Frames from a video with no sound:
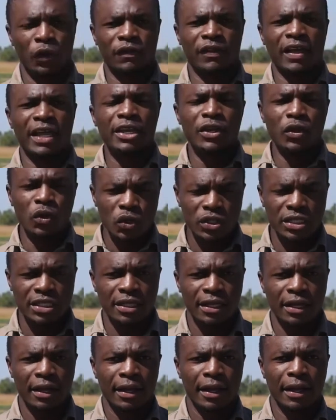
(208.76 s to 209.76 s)
we then use
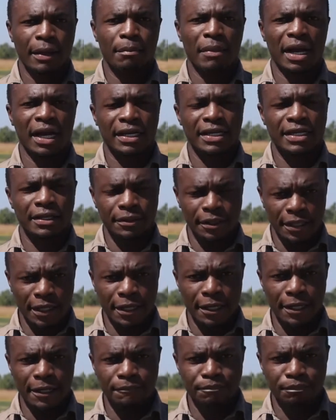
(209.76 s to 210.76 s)

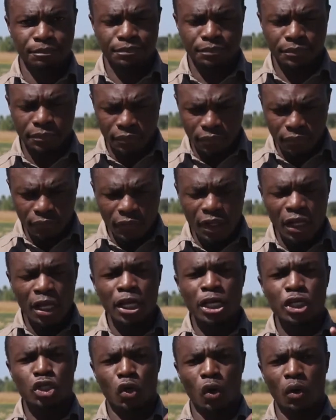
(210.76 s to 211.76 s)

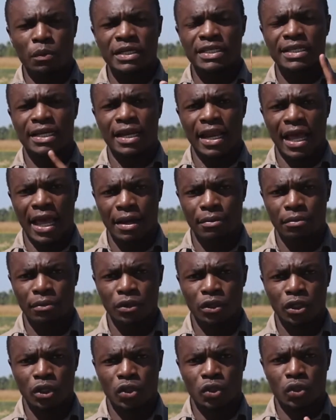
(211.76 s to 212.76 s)
a dolomitic lime
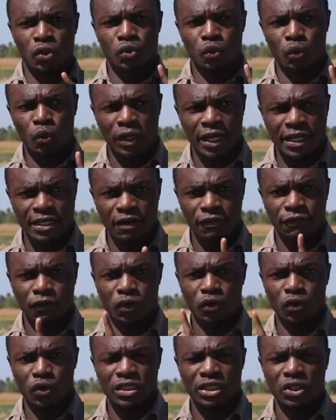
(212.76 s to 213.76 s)
to cater for
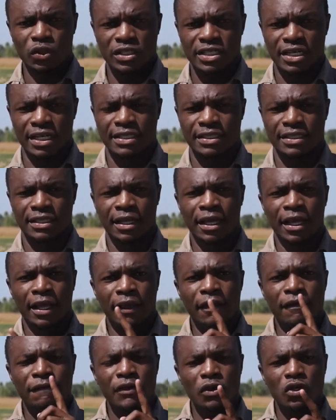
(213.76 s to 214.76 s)
those nutrients.
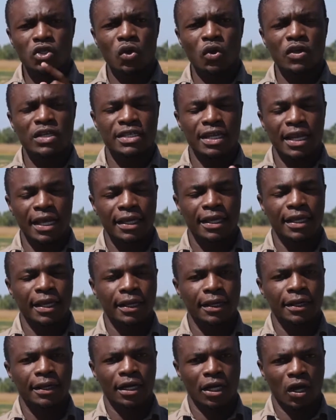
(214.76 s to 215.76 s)
If your soil is
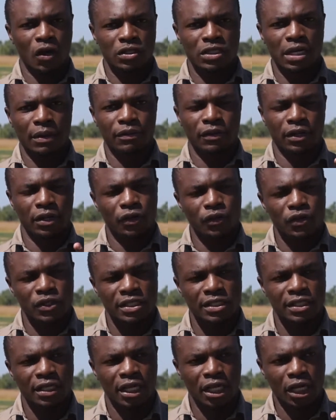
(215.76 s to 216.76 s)
lacking calcium, then
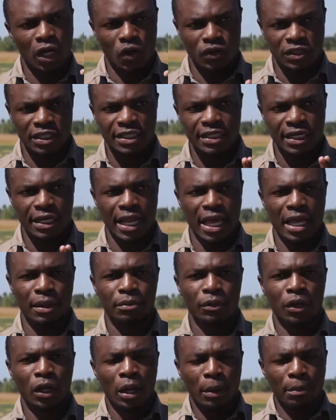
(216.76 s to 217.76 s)
use calcitic lime,
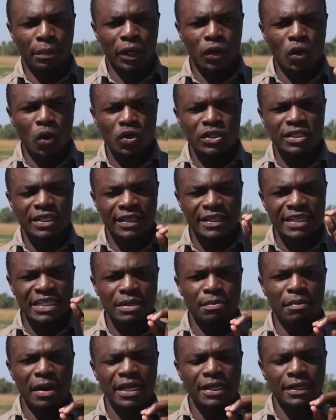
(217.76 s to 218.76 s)
because
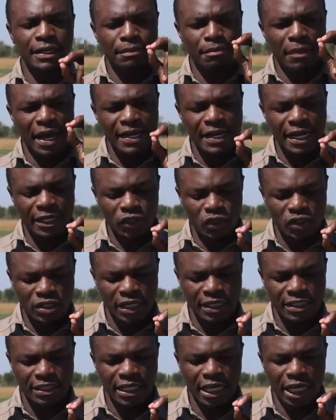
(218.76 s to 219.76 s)
these minor
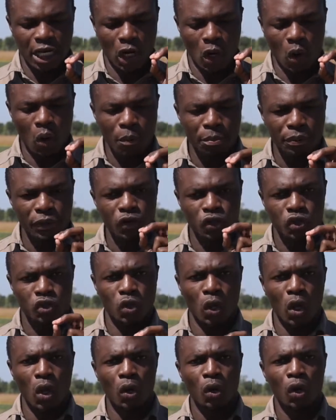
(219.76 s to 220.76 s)
nutrients, they help your
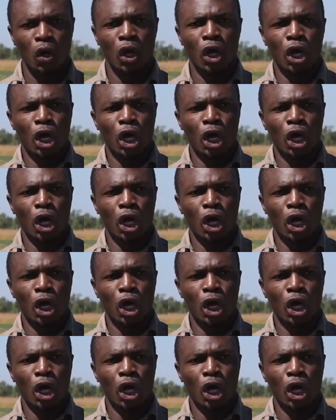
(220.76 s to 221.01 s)
soil